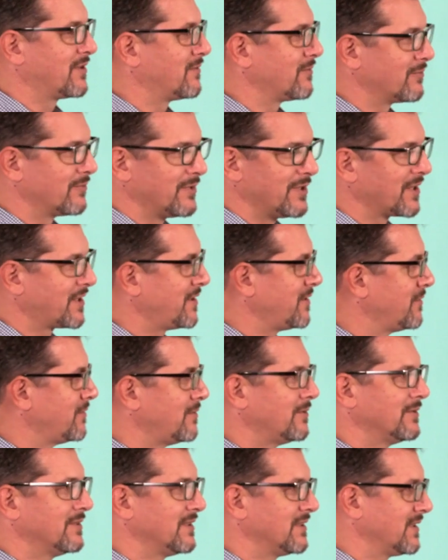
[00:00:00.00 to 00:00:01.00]

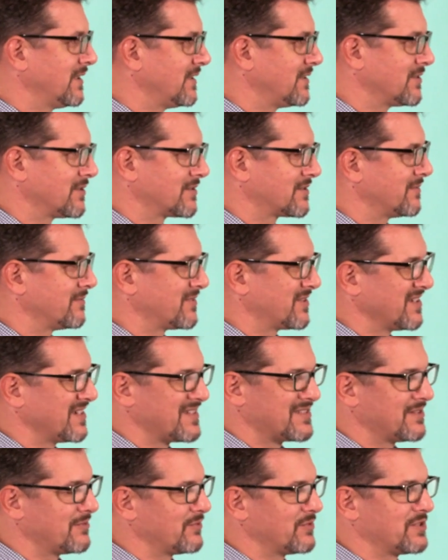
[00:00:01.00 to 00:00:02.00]
ridicule and just some
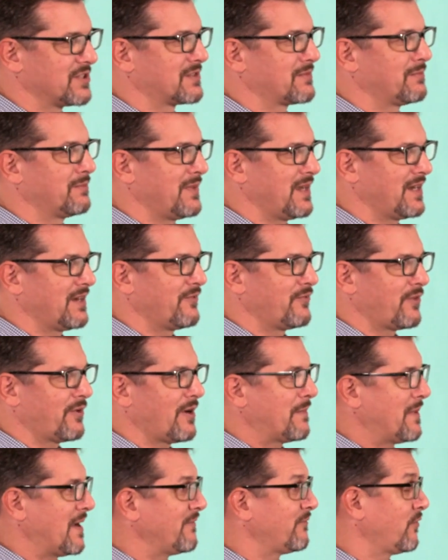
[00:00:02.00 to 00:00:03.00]
things that were just made it
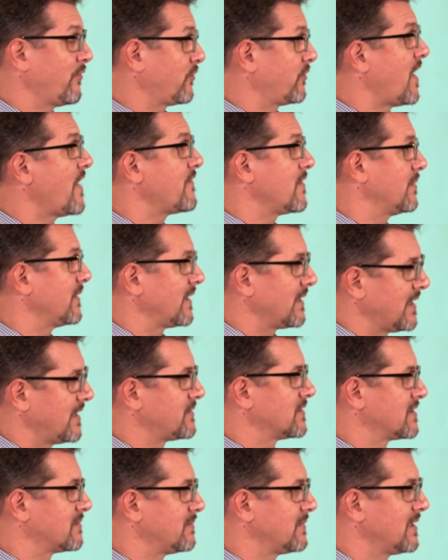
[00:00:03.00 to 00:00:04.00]
very painful for everybody, not
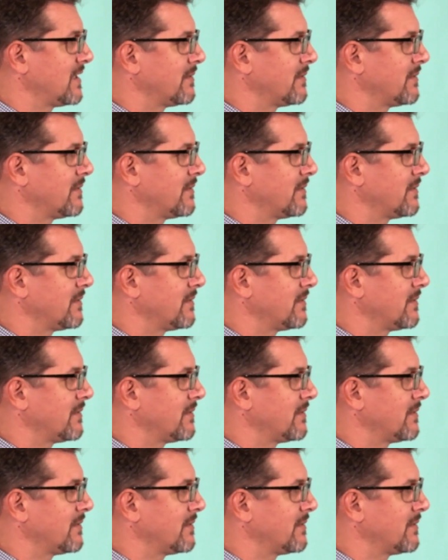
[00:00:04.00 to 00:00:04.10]
just me,